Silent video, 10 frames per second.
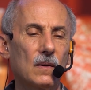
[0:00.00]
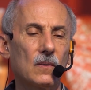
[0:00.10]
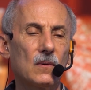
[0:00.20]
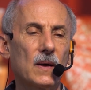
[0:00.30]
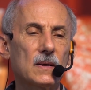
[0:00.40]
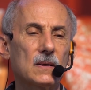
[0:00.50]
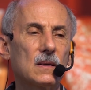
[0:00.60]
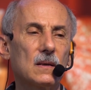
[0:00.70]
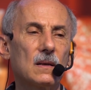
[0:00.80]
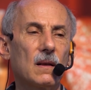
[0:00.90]

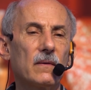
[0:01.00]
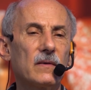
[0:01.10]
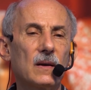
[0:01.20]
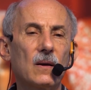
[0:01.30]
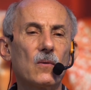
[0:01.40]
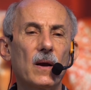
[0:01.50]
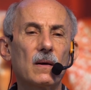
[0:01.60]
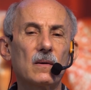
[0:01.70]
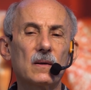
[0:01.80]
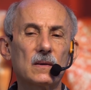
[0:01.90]
Rest in loving
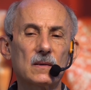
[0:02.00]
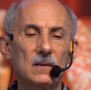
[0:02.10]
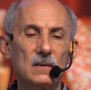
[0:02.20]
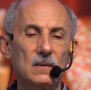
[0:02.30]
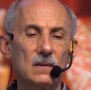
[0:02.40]
awareness.